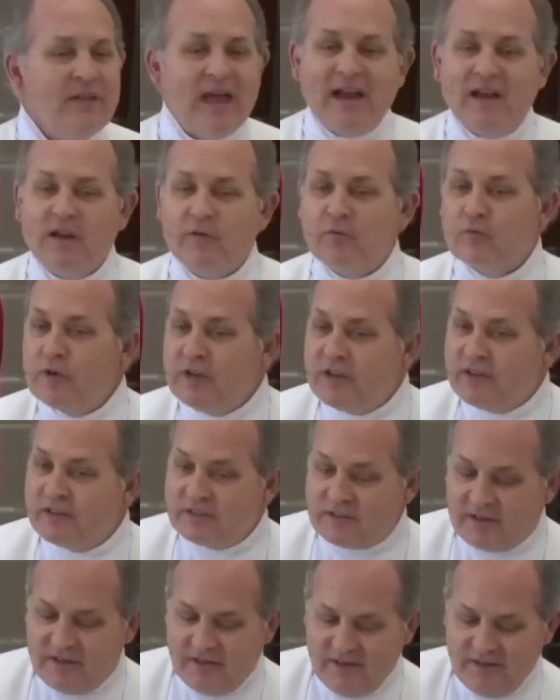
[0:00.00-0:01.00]
that at
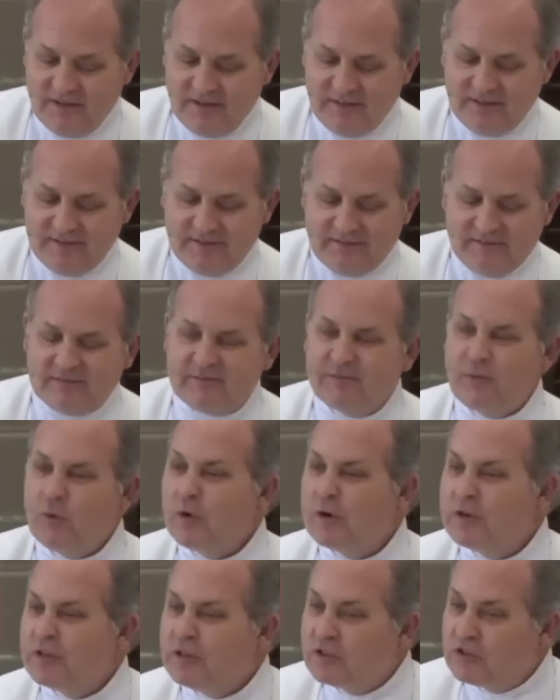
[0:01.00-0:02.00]
risk
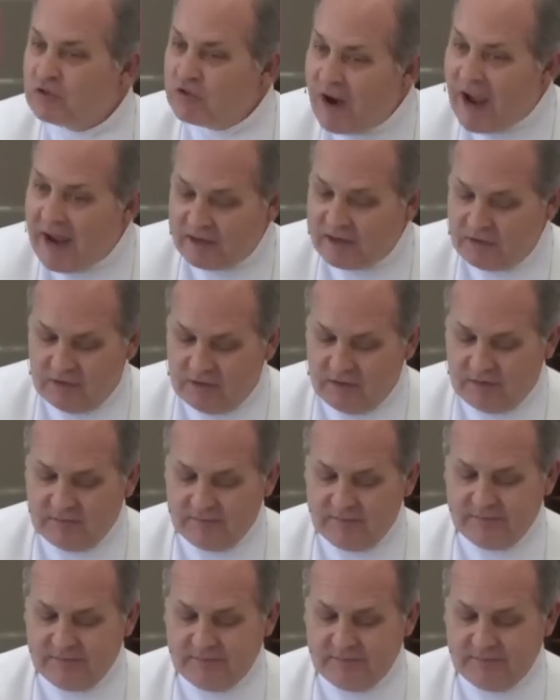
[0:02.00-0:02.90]
for a distraction?